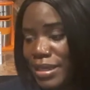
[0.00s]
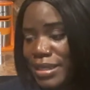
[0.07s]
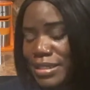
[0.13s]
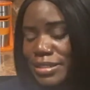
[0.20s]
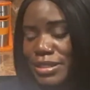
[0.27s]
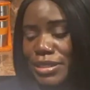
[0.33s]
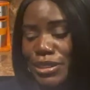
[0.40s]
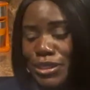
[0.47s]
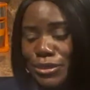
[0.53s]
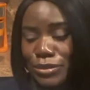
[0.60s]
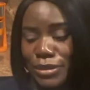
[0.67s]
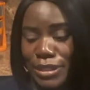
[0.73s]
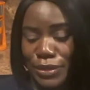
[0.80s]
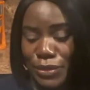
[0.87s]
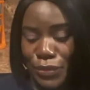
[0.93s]
It's a
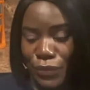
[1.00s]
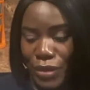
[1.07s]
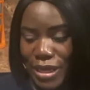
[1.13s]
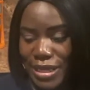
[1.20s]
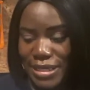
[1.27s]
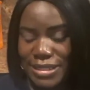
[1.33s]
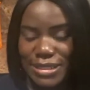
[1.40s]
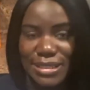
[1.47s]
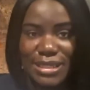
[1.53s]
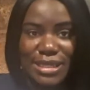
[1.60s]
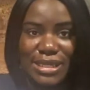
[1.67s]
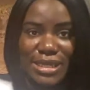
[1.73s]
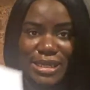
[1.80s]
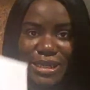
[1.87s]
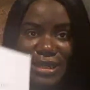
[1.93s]
cute little
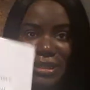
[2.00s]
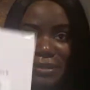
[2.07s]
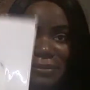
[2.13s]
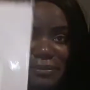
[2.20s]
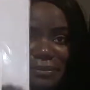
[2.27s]
onesie.